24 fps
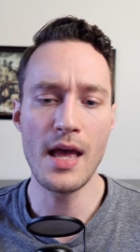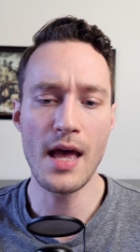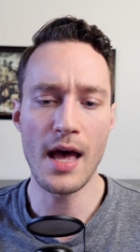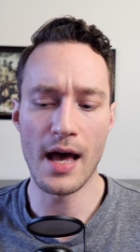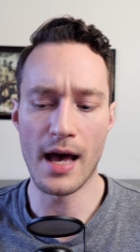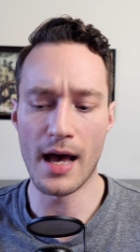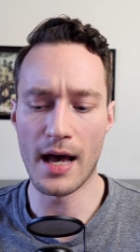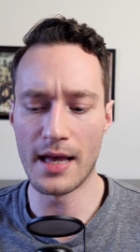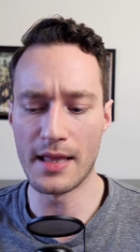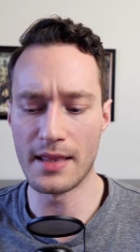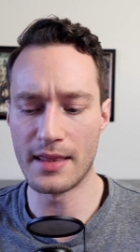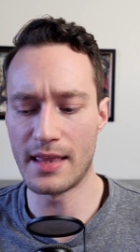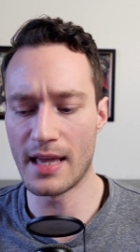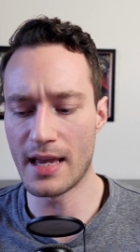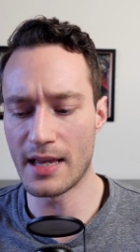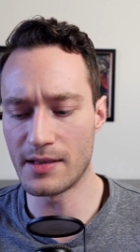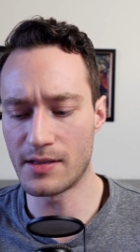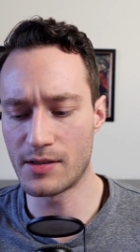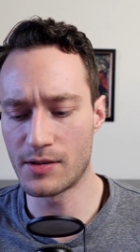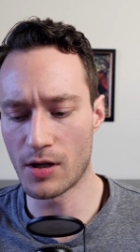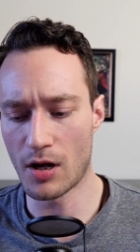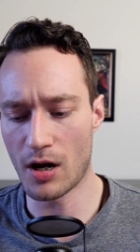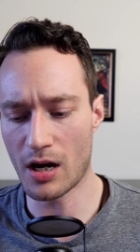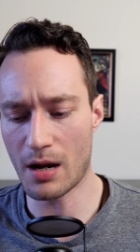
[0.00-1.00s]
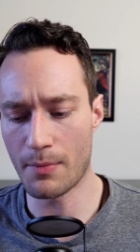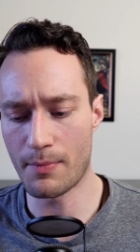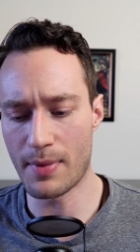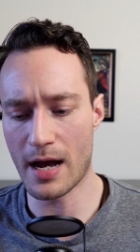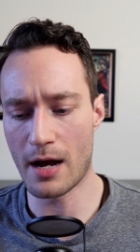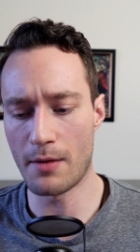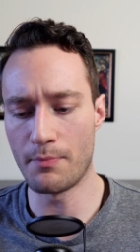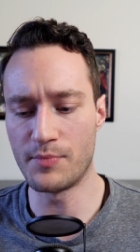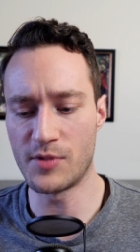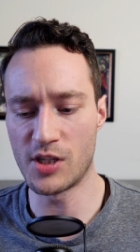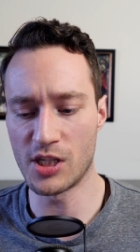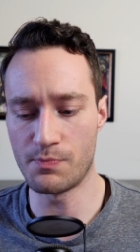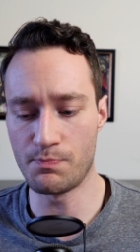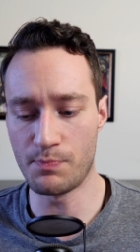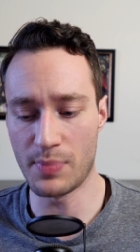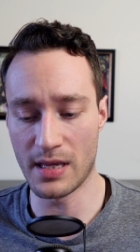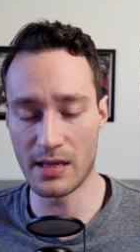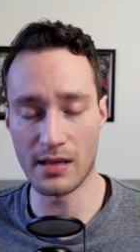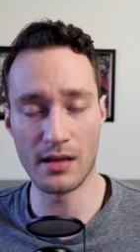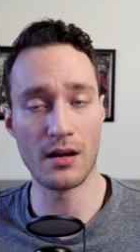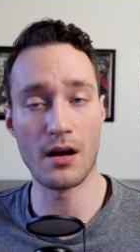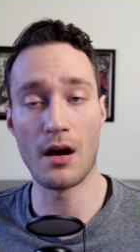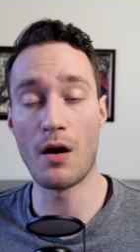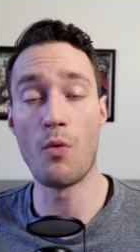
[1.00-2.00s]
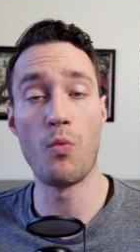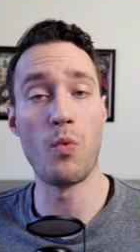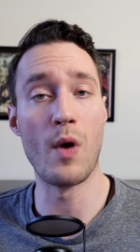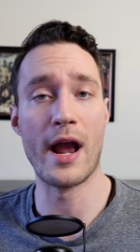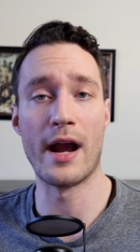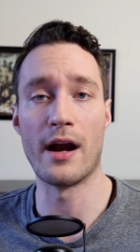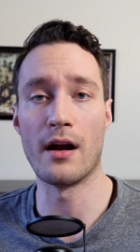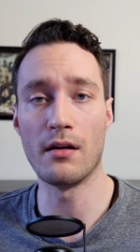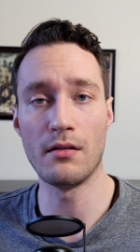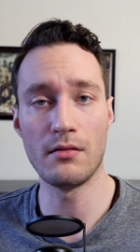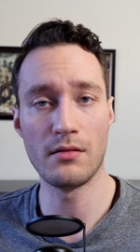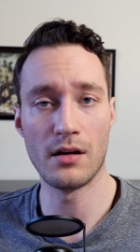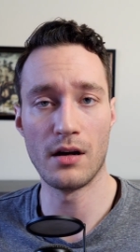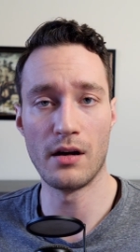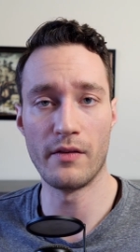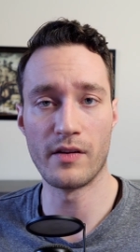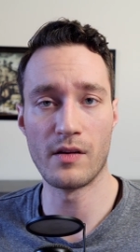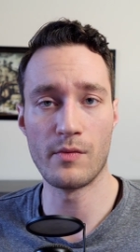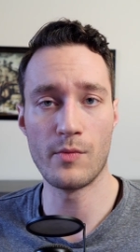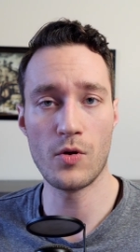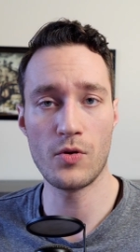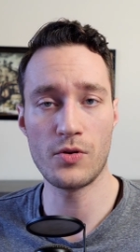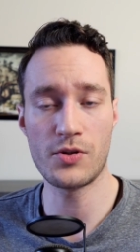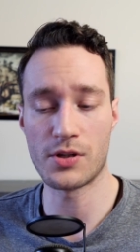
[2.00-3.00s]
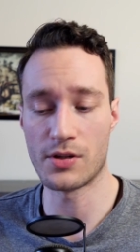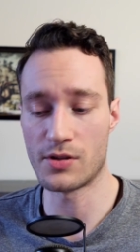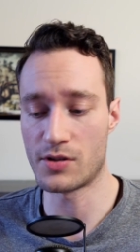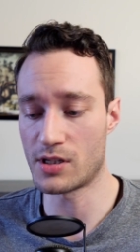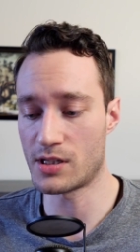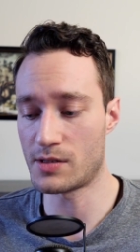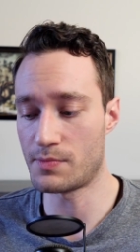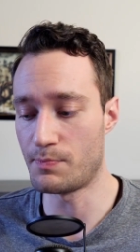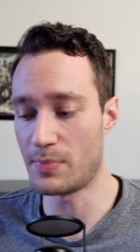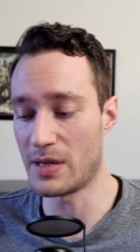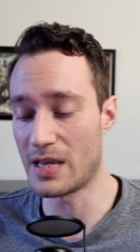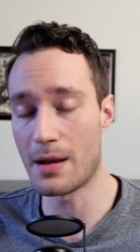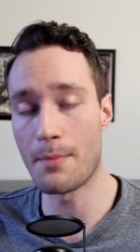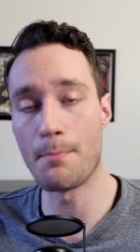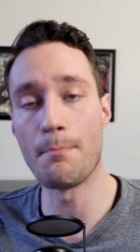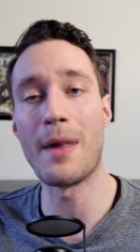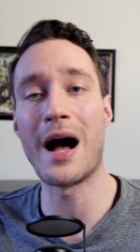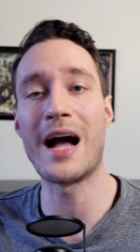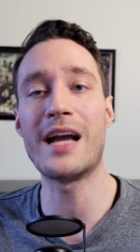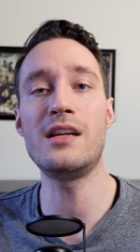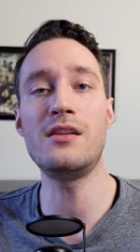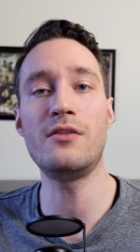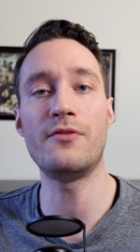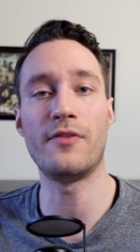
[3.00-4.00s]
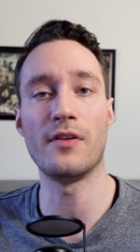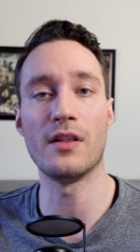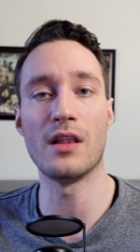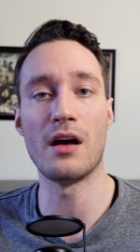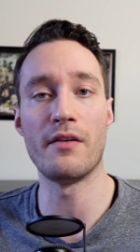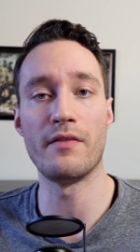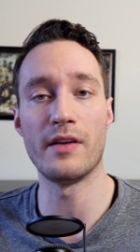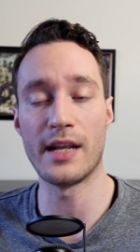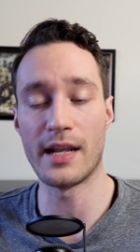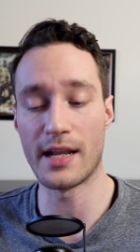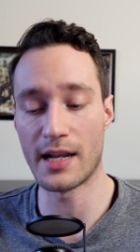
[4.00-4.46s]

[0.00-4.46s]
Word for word: Uh, they talk about just being aware of an emotion, just being mindful of it.